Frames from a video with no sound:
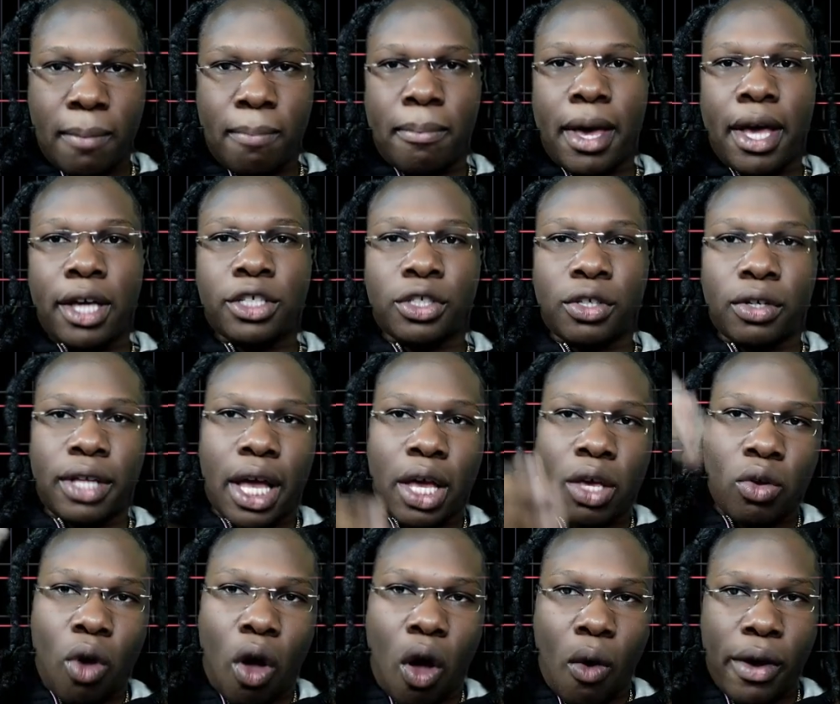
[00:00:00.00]
Make sure that
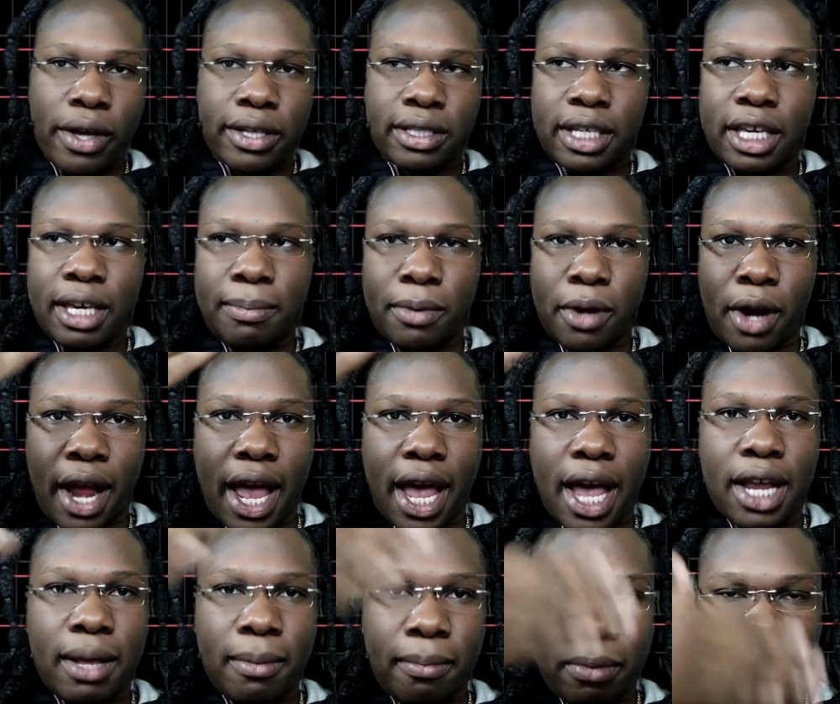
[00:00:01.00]
you always keep your
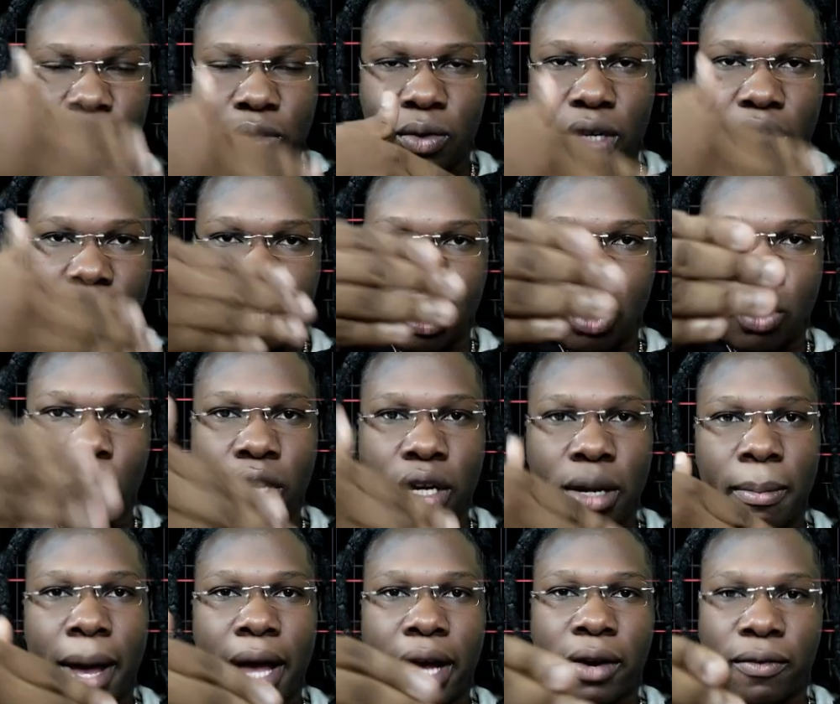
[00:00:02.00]
hand in between you and
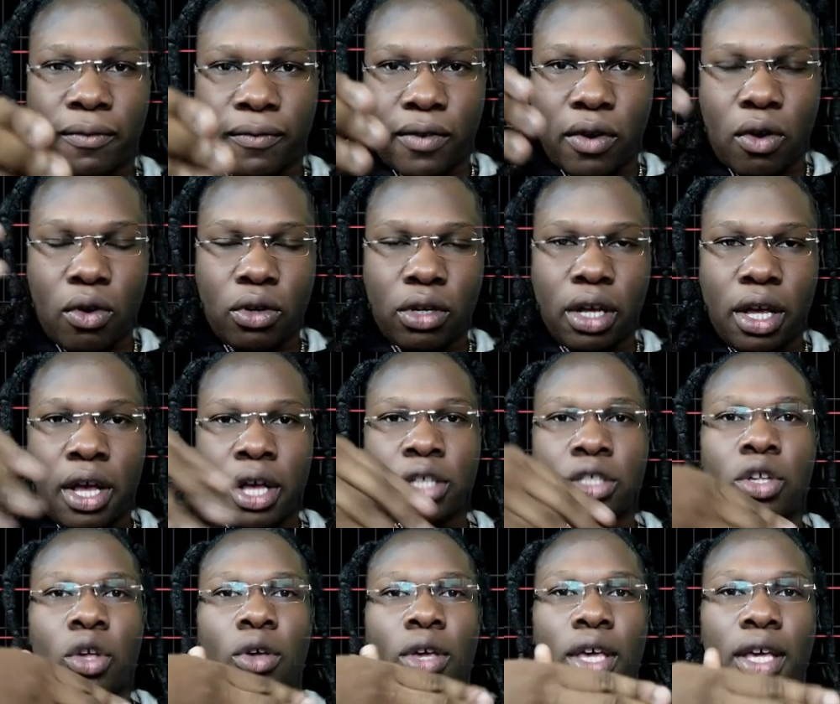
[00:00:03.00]
the microphone
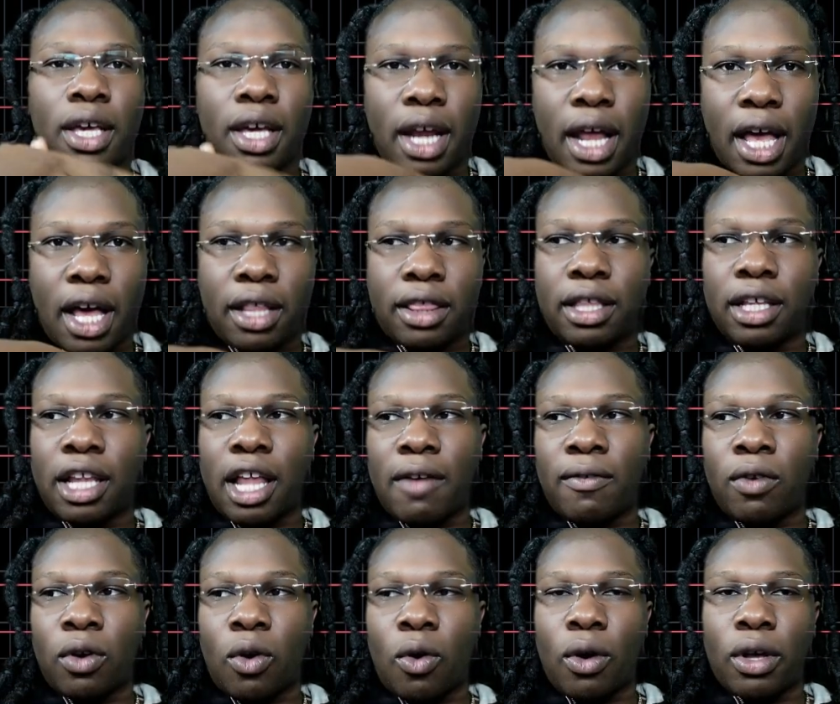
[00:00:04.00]
so you can get a healthy
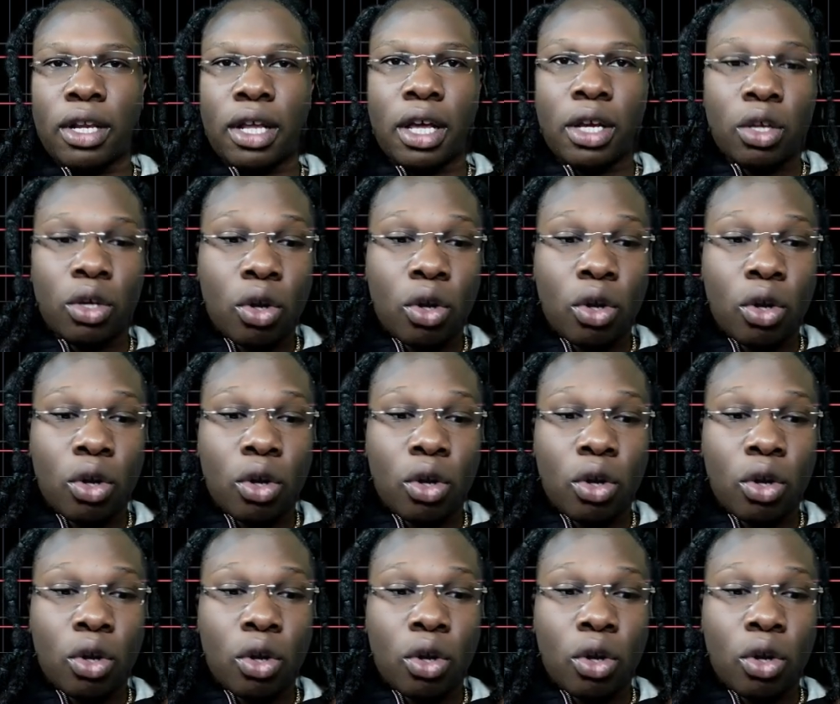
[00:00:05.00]
level going in.